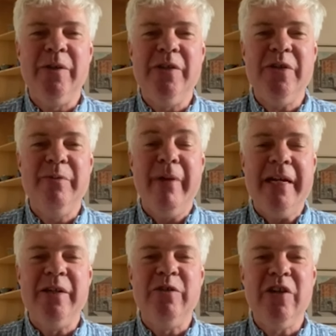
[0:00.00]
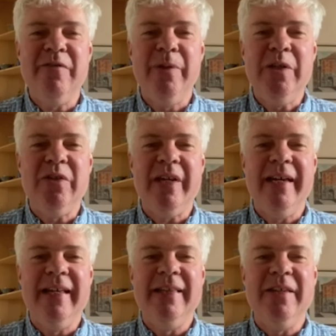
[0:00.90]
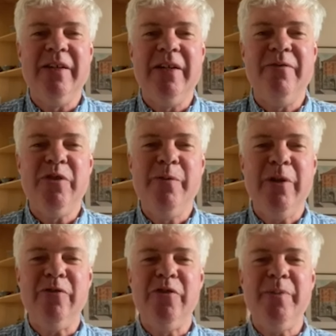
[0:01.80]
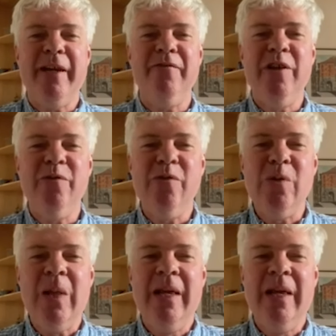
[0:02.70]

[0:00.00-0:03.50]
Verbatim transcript: It's an amazing achievement and uh, so much respect for you all.